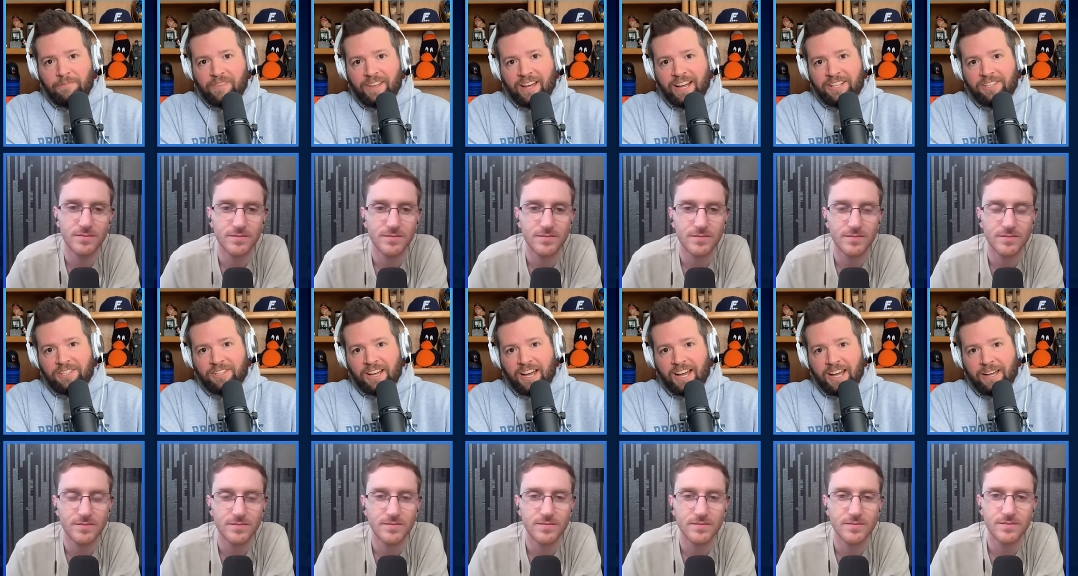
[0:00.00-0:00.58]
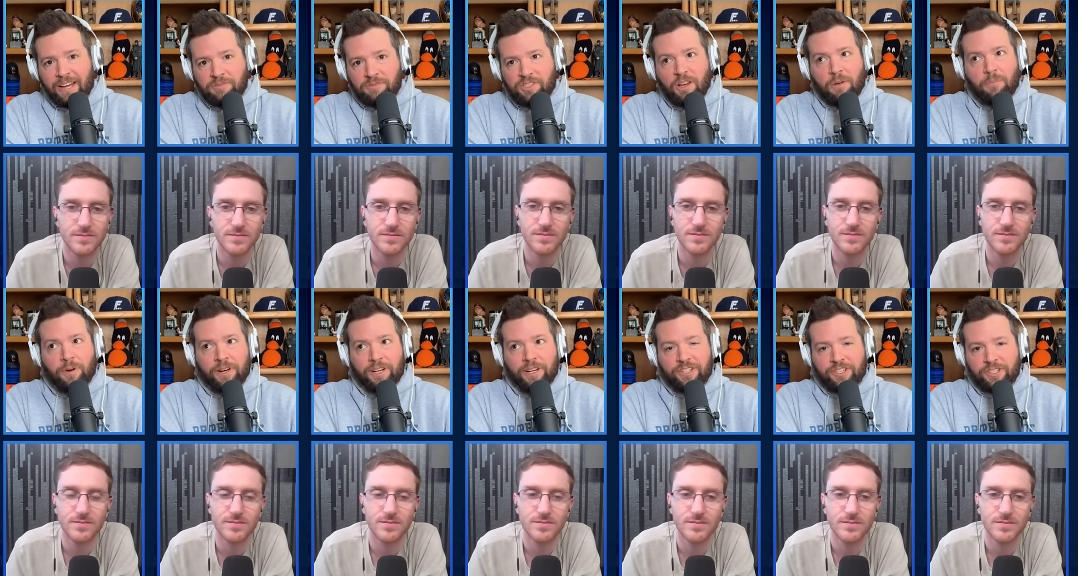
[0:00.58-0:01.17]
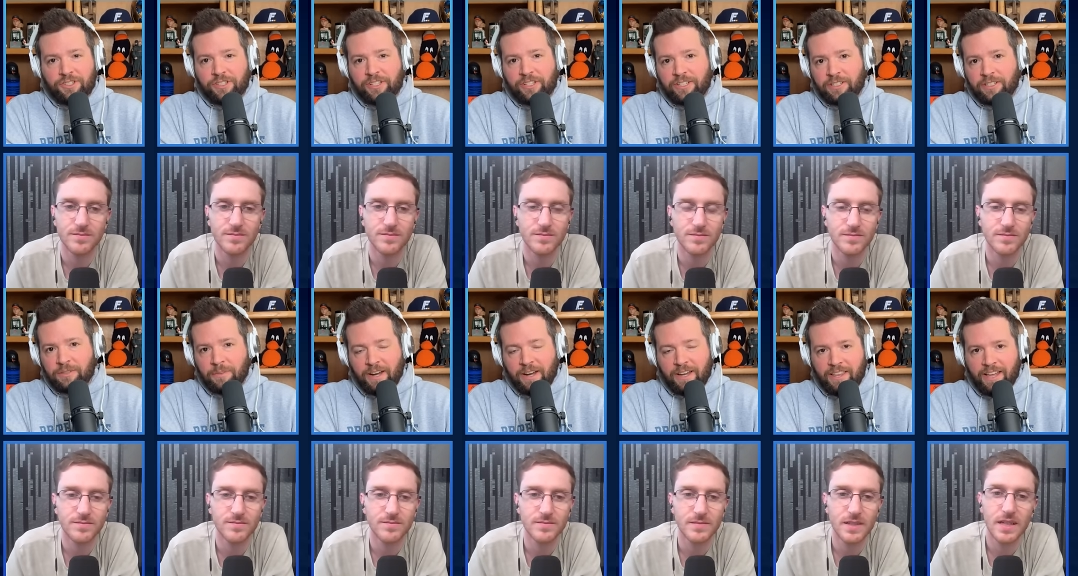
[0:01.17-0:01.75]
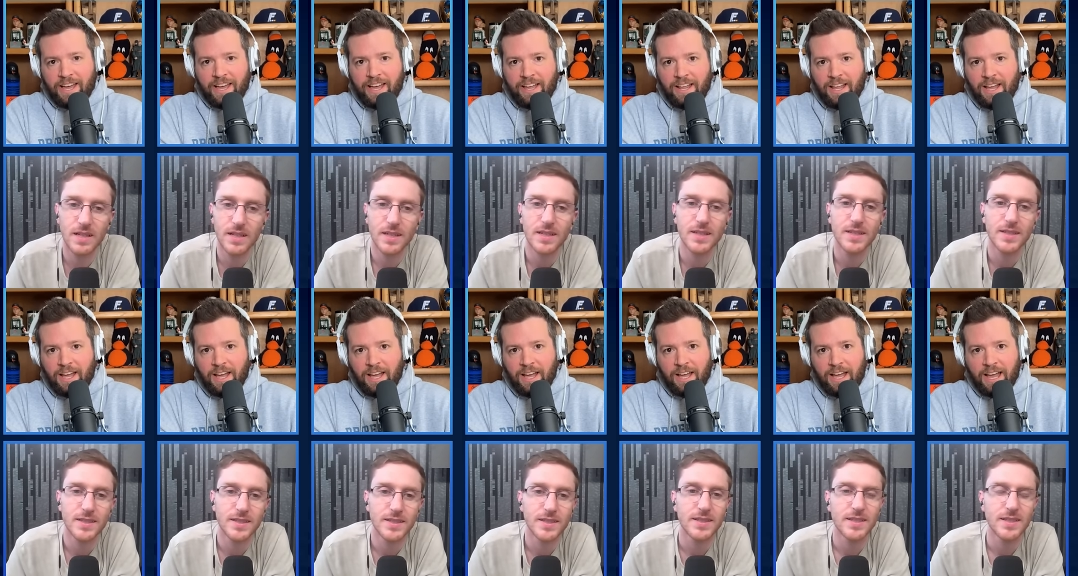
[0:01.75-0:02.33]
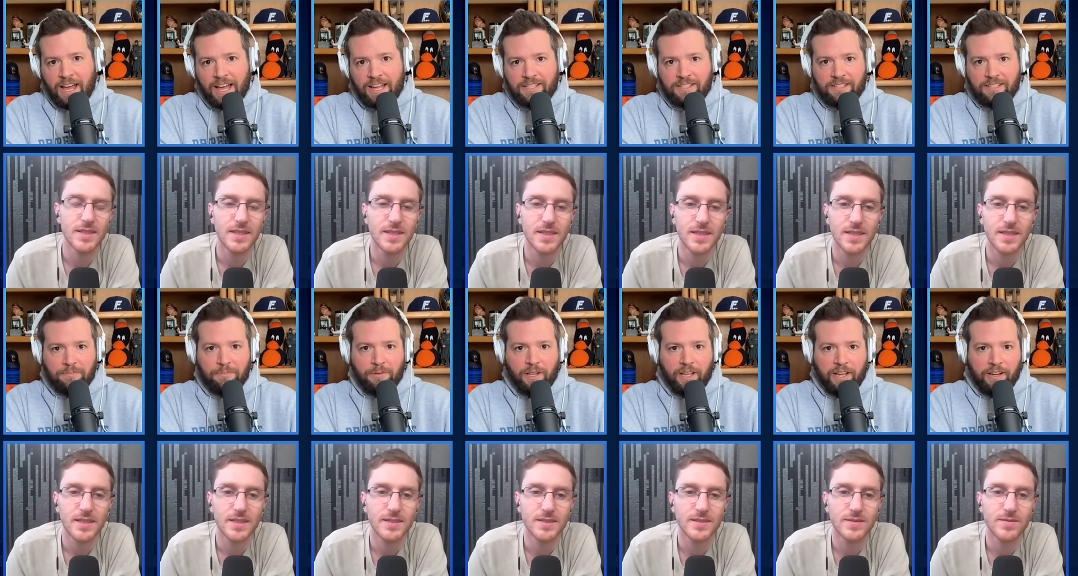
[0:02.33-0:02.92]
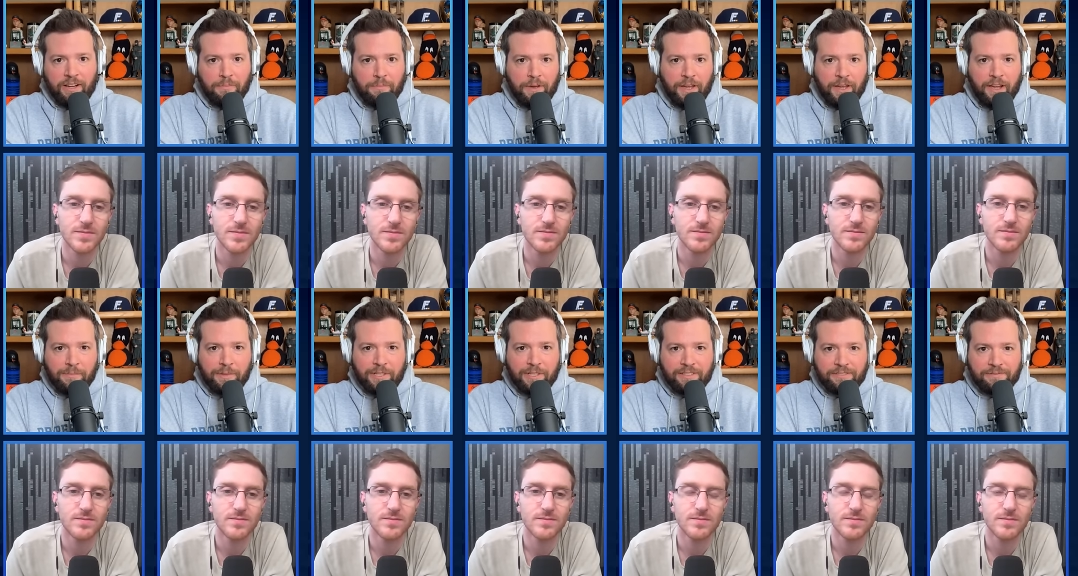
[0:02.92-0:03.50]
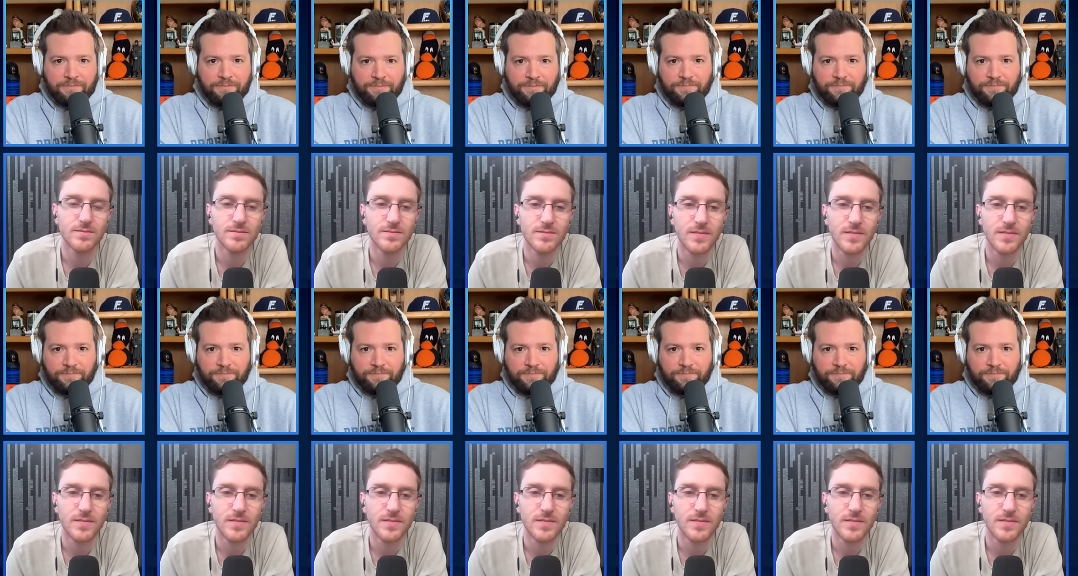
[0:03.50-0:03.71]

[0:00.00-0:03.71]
Speaker 1: I, I'm somewhat intrigued by that uh, as a play on Bama.